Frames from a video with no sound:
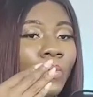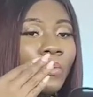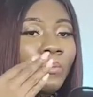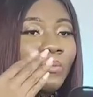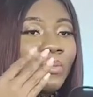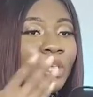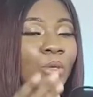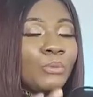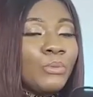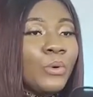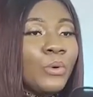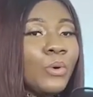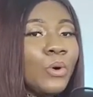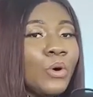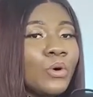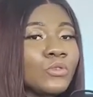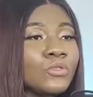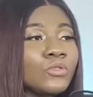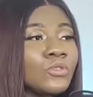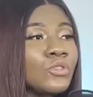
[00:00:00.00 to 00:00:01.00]
people
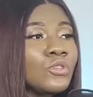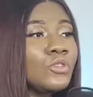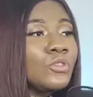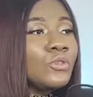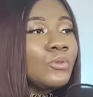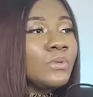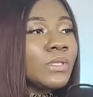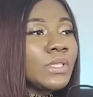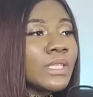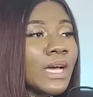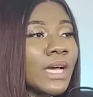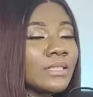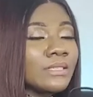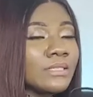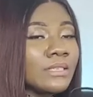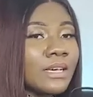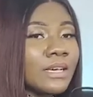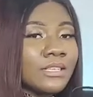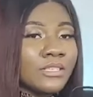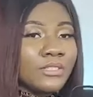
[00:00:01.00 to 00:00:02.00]
also use that
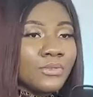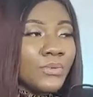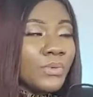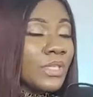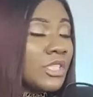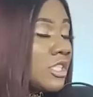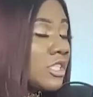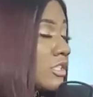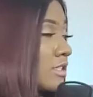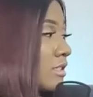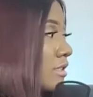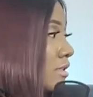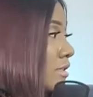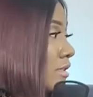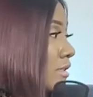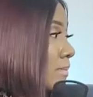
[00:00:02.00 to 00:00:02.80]
as riches.